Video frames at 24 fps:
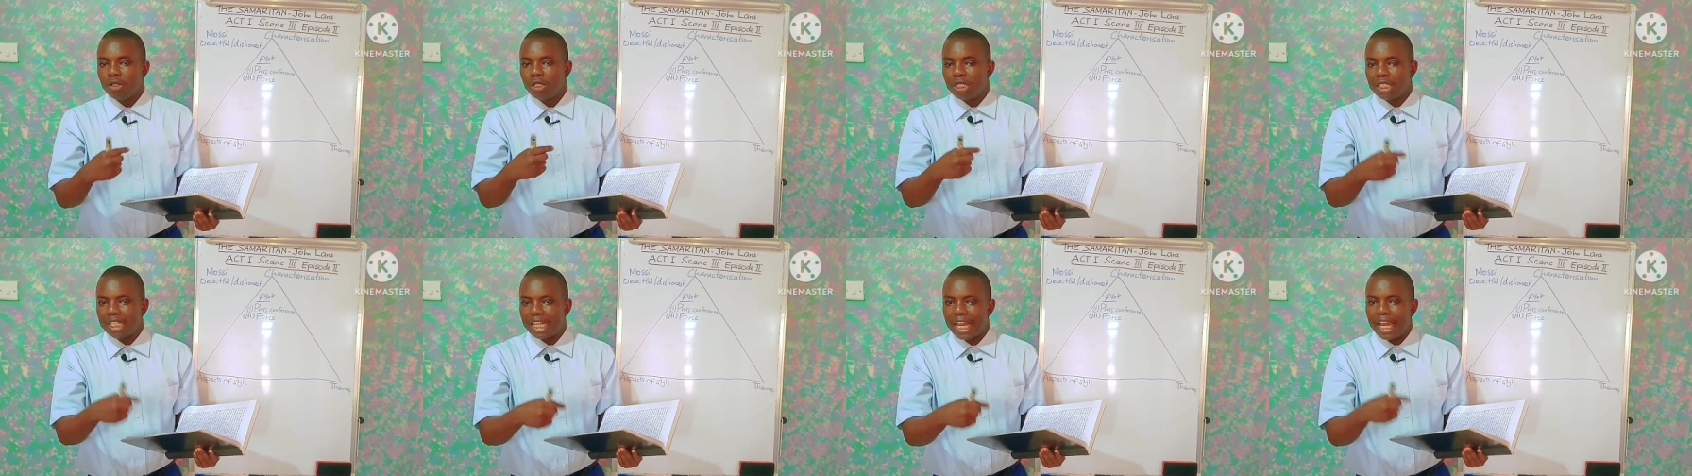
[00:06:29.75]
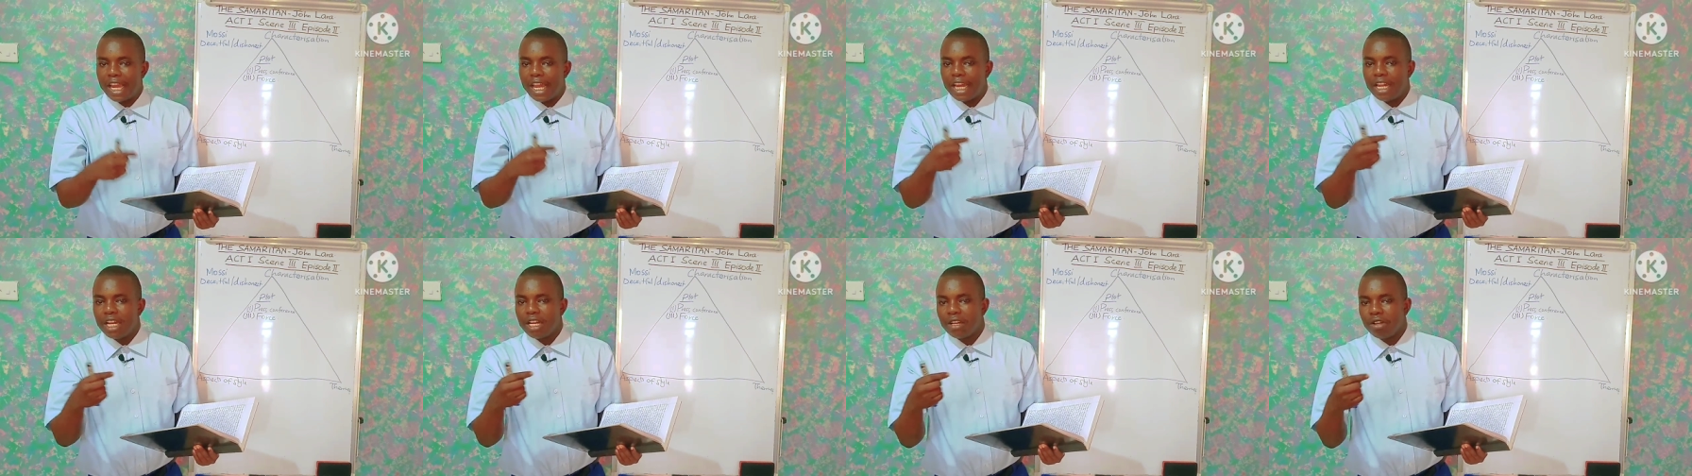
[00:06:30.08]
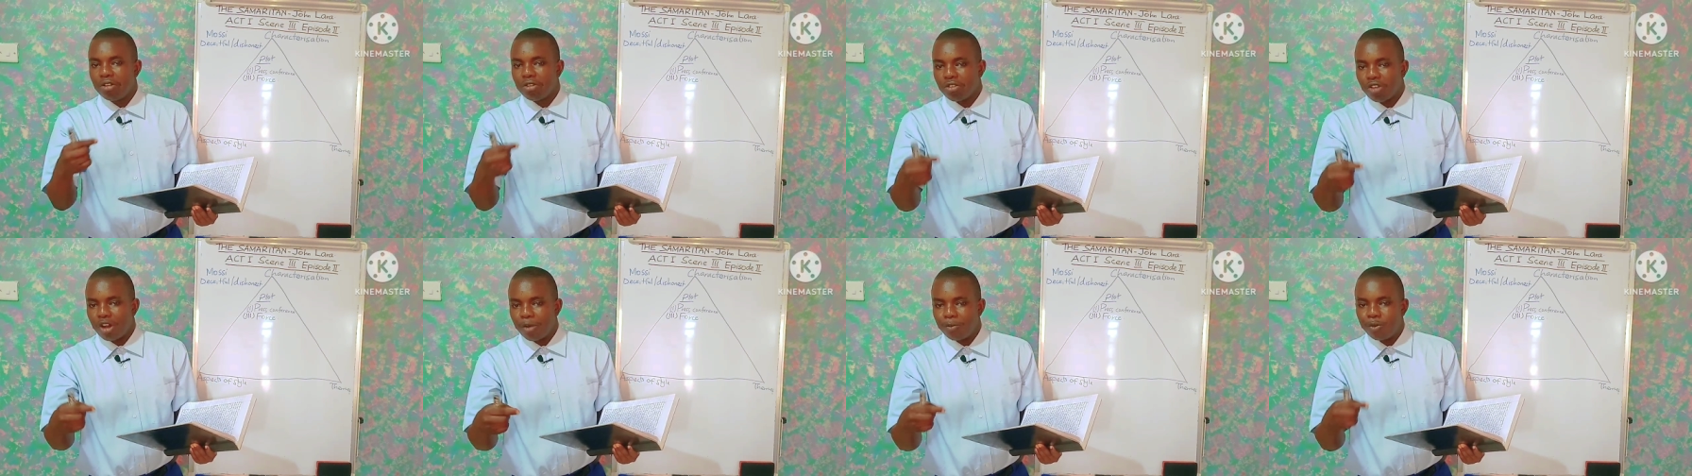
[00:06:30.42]
Ted,
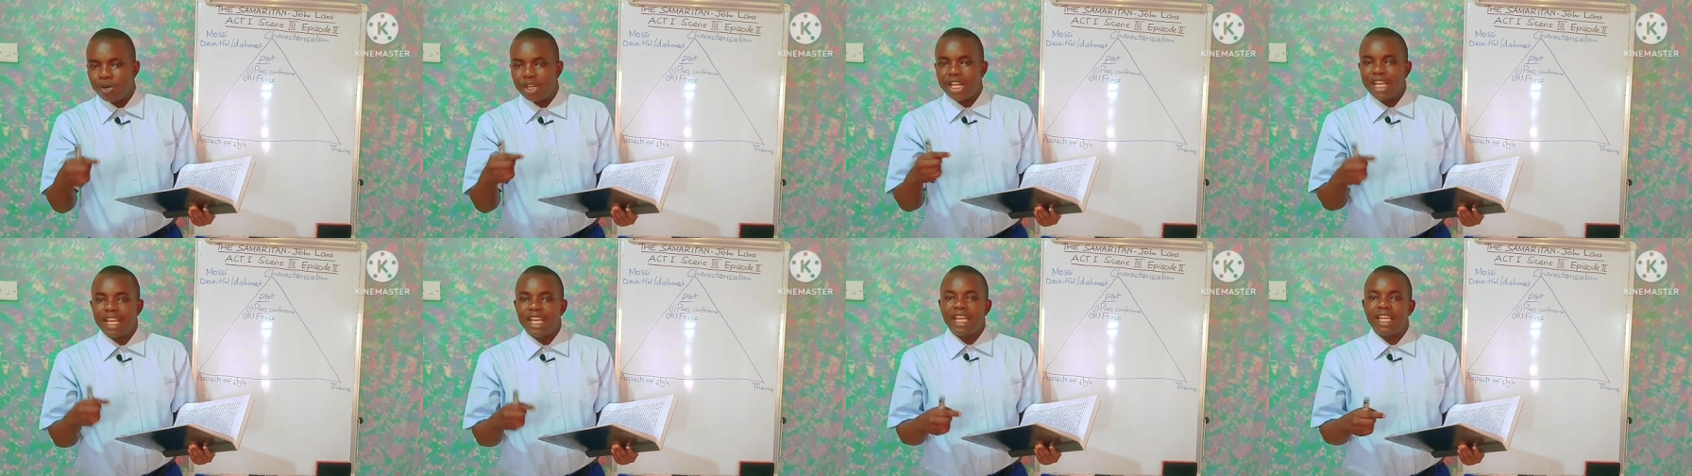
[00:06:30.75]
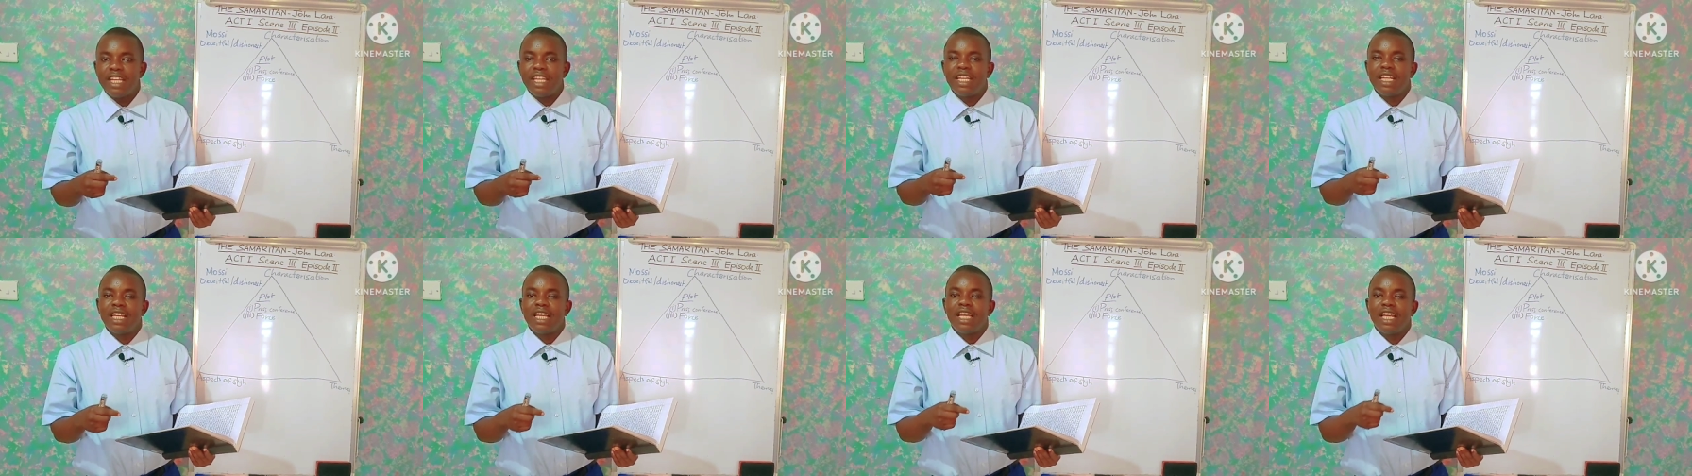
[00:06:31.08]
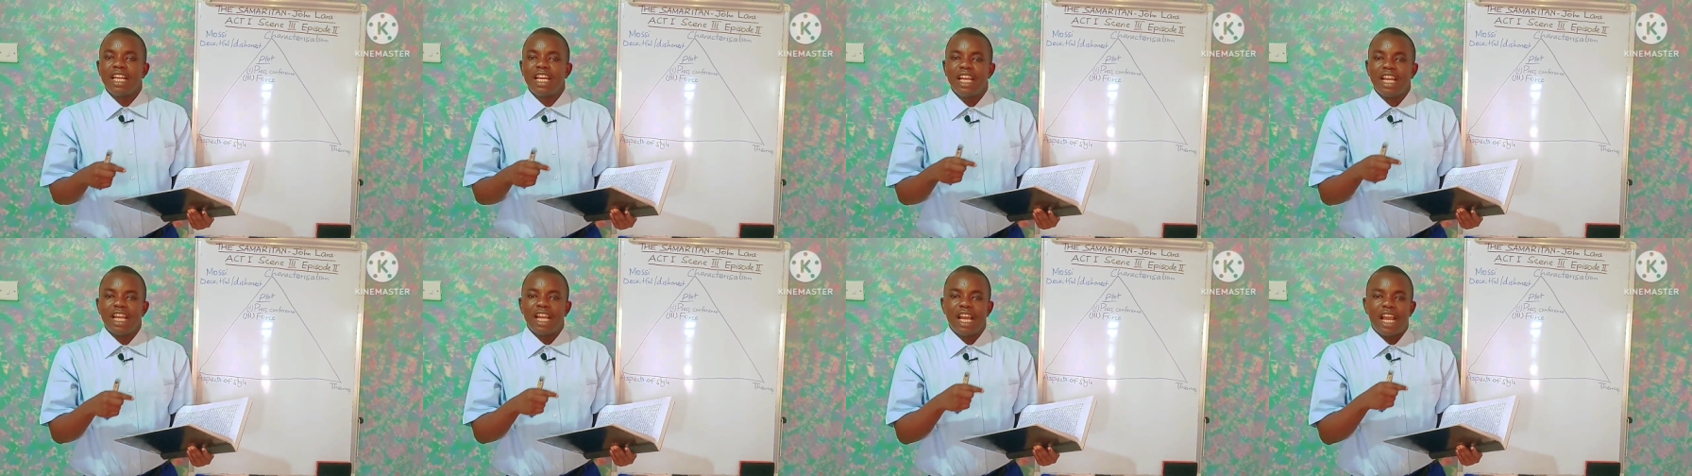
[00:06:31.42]
Ramdaye,
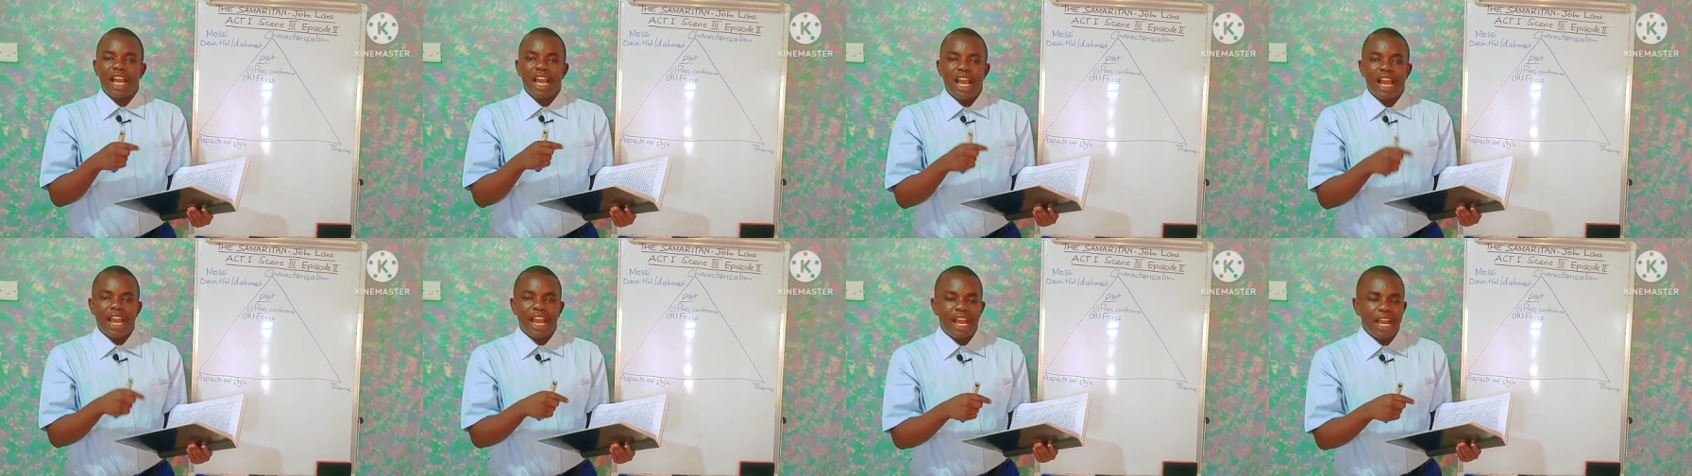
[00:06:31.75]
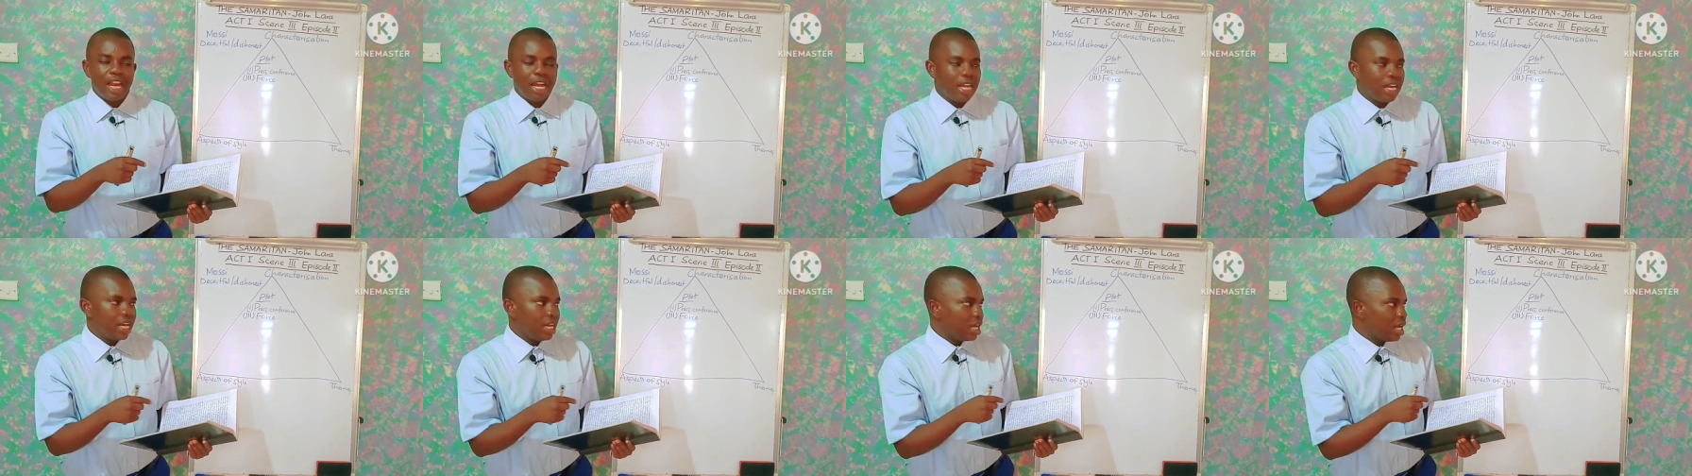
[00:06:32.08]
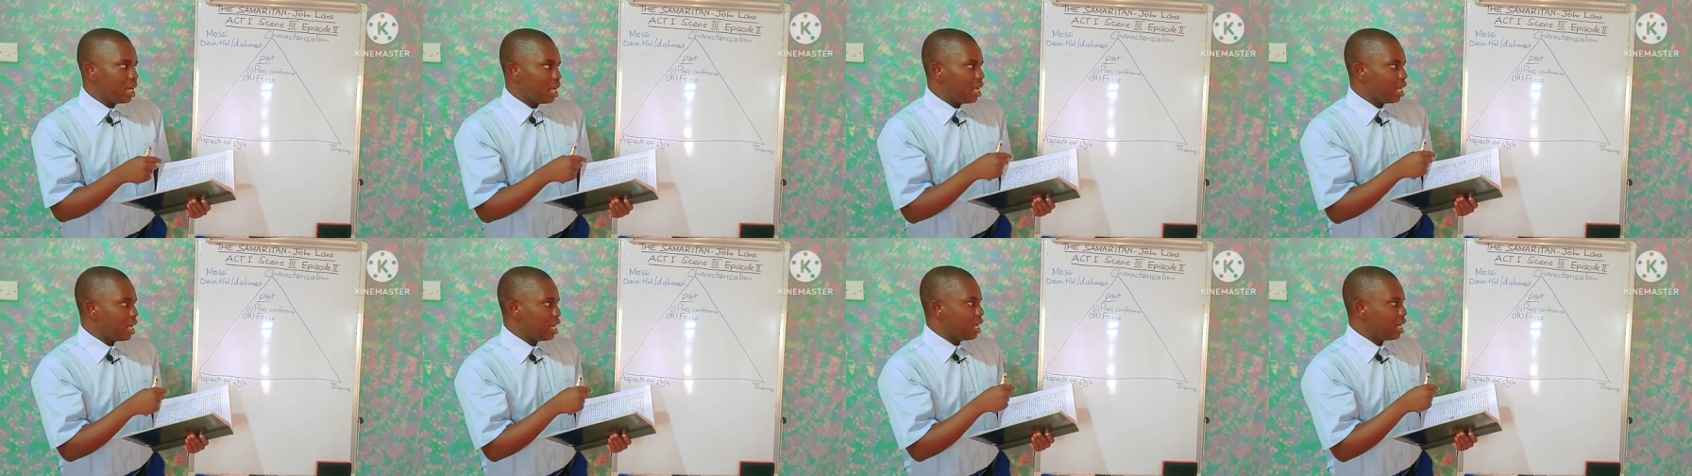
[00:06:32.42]
and
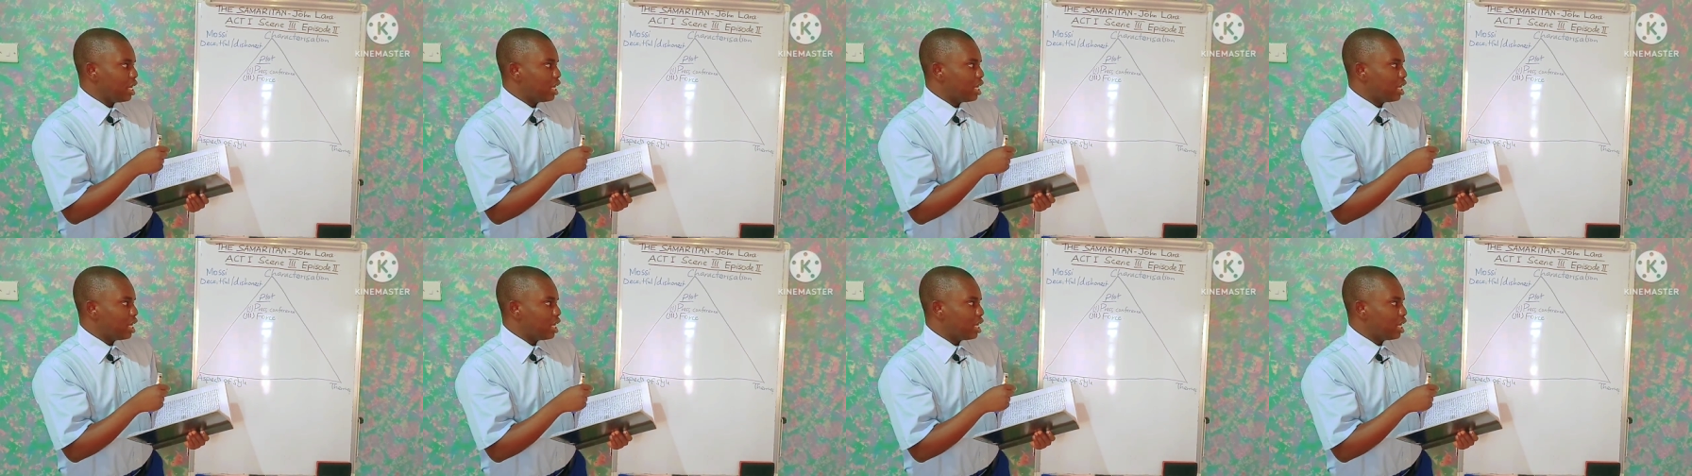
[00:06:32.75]
uh,